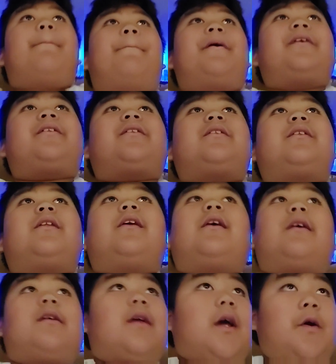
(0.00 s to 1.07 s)
But
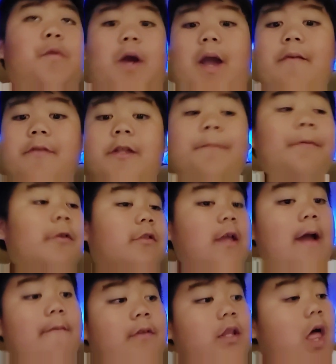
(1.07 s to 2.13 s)
I'm supposed to
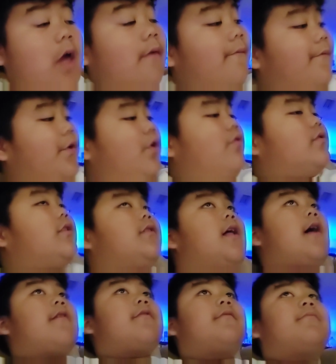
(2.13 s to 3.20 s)
have a lot of views, a
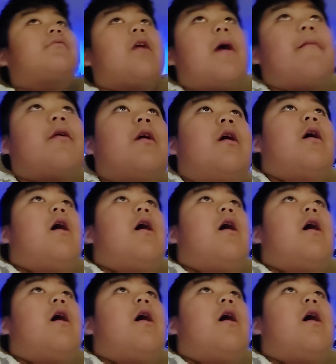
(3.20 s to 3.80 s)
lot of subscribers.